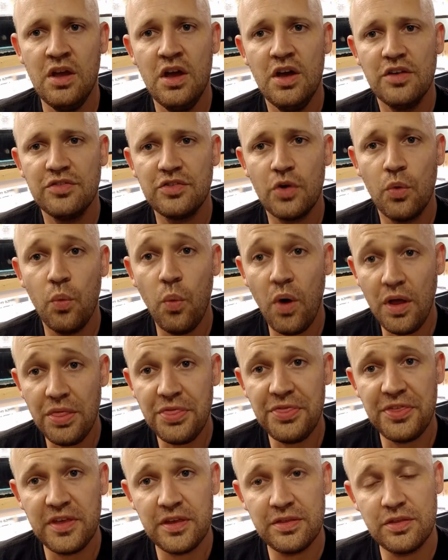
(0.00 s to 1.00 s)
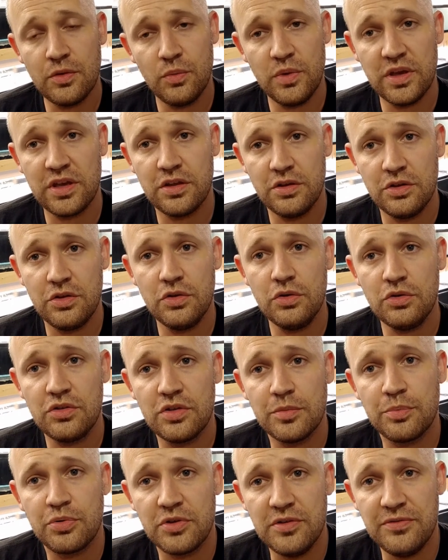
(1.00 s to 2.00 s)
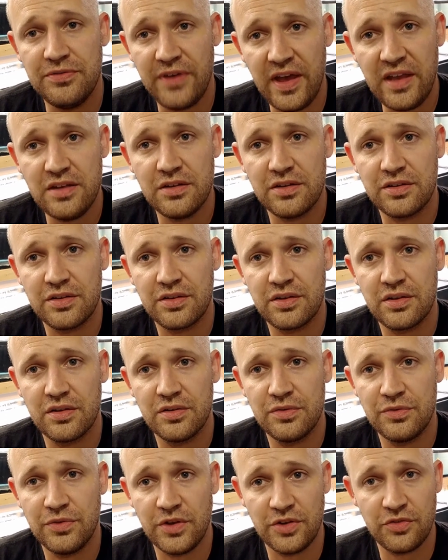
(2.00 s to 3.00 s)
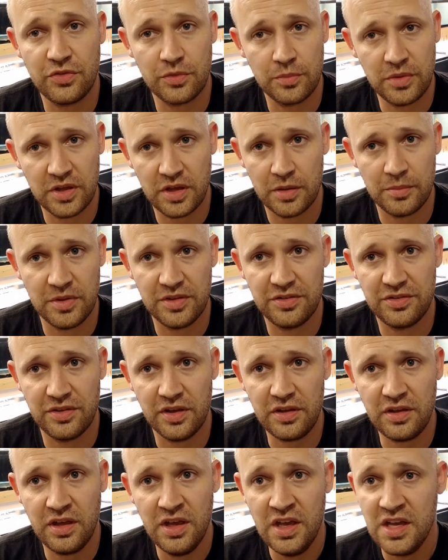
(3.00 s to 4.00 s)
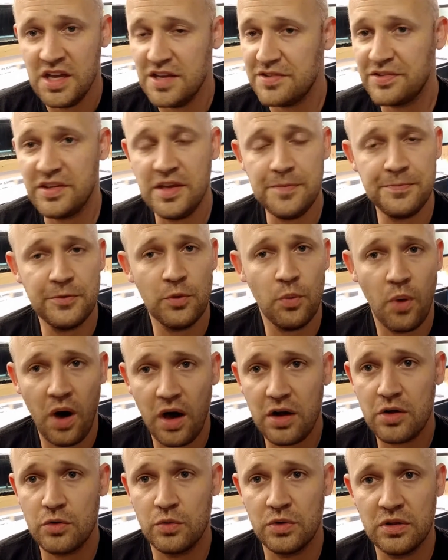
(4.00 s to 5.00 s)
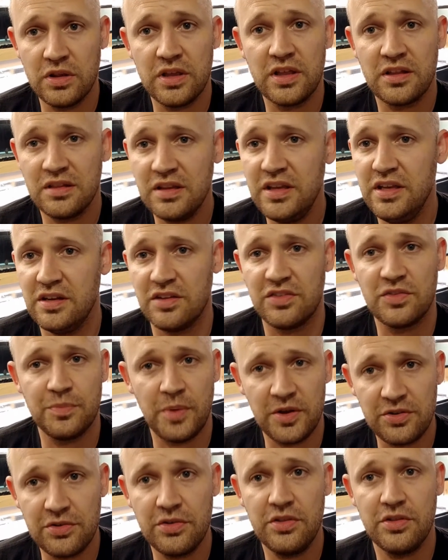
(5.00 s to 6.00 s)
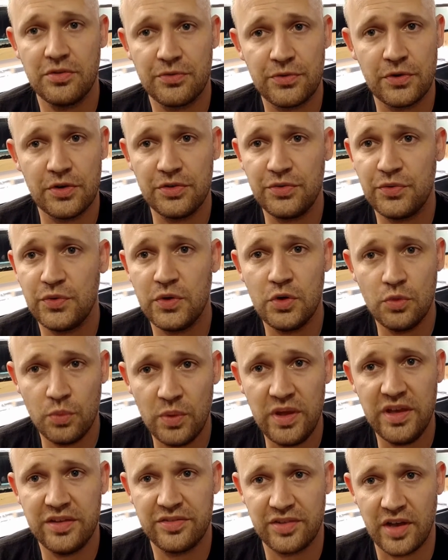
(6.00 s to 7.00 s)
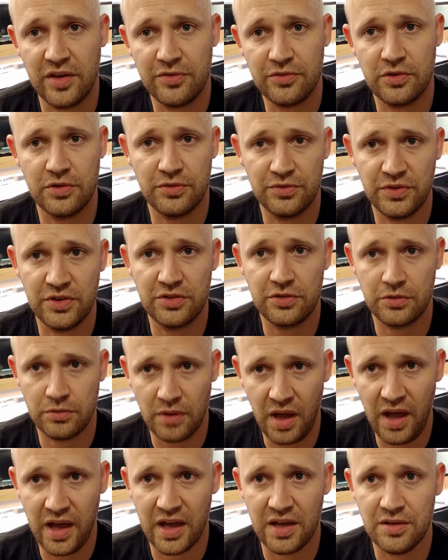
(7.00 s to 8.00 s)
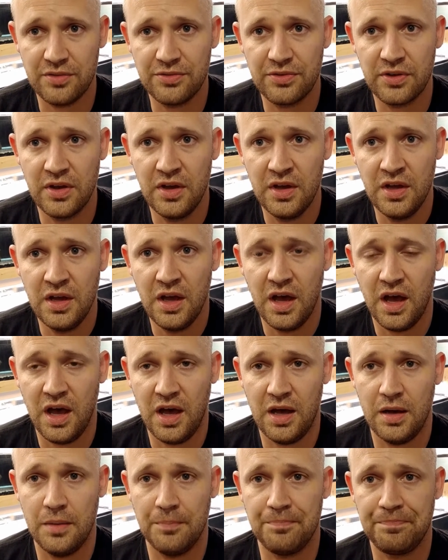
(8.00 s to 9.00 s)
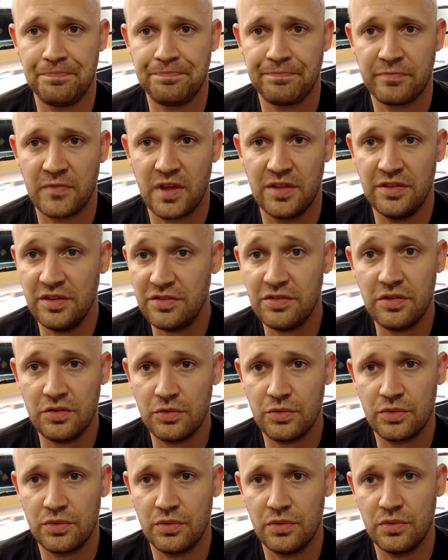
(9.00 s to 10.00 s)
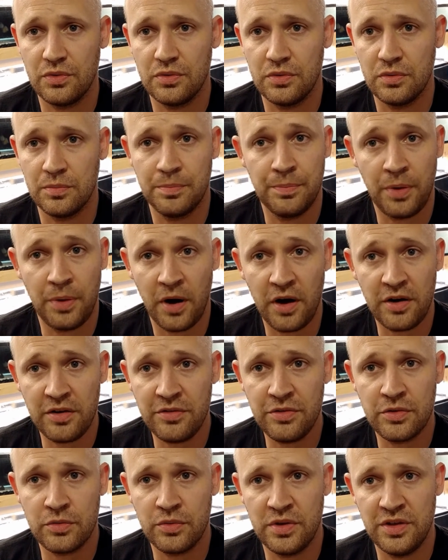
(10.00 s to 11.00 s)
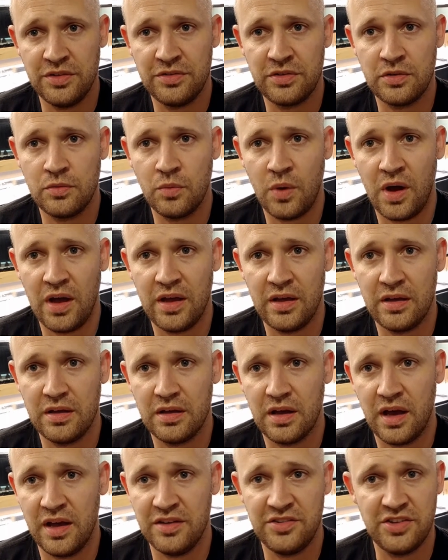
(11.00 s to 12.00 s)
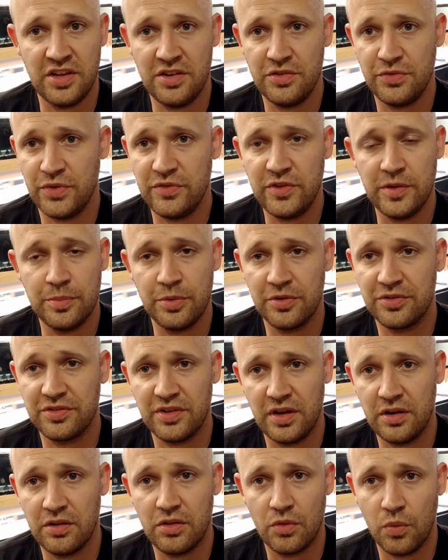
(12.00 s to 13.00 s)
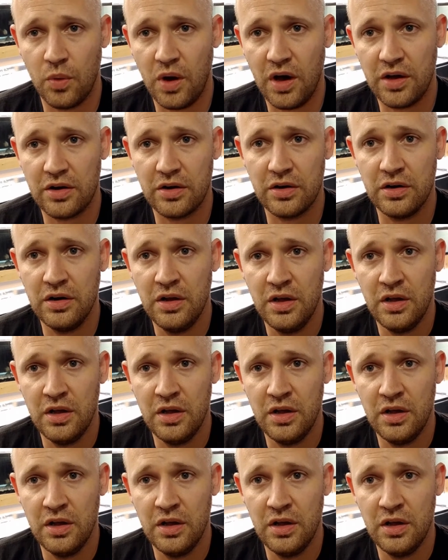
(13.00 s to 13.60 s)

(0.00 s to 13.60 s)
So one thing that we can do to prevent fish from becoming sick is keep the water really clean, especially the first few weeks after fish arrive. This is part of the reason why I change 50% of the water